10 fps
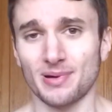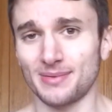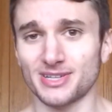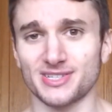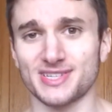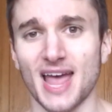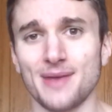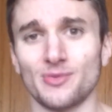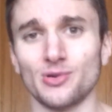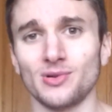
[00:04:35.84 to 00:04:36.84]
pretty much the
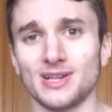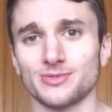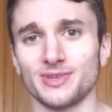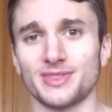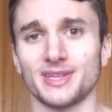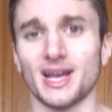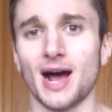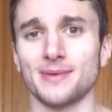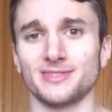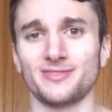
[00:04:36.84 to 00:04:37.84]
same rule as with the
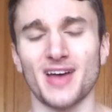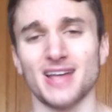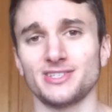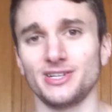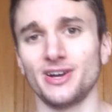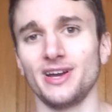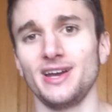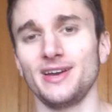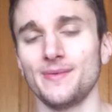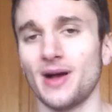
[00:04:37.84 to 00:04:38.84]
carbs and fats. You
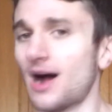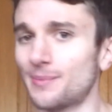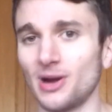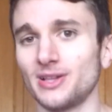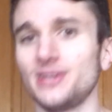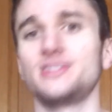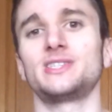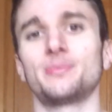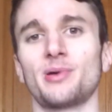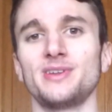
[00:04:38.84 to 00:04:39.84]
know, I'm
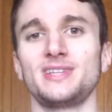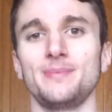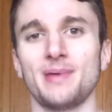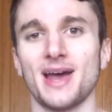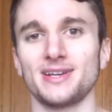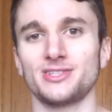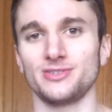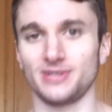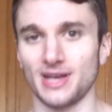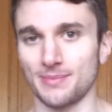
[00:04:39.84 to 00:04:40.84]
only using the protein
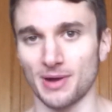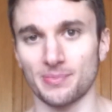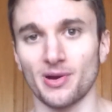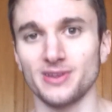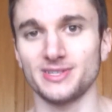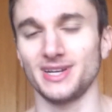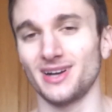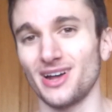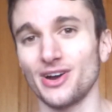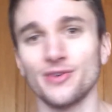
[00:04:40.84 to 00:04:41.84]
powder to get my
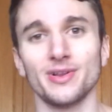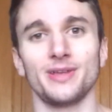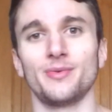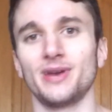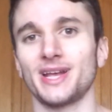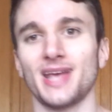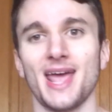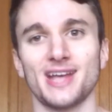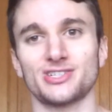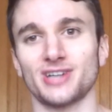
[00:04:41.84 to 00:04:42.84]
protein. I don't really want
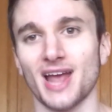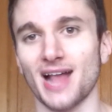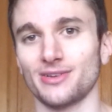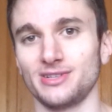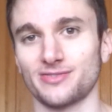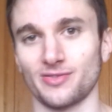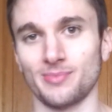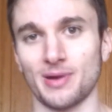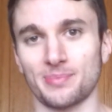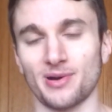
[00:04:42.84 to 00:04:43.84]
to get extra calories
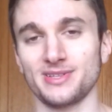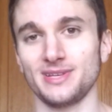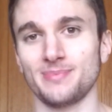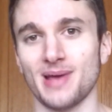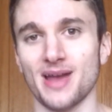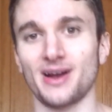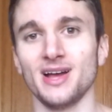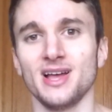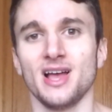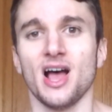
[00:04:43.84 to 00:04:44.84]
from my protein
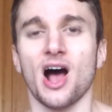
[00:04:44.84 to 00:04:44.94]
powder.